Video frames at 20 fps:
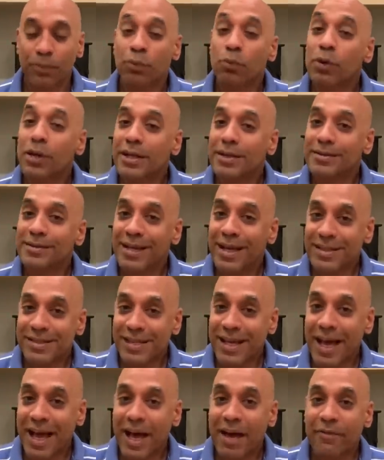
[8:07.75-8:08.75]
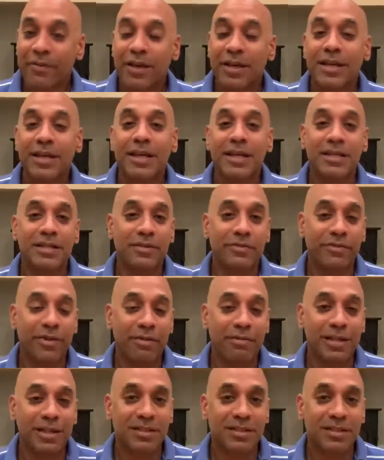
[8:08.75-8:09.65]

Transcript: What it does have is a very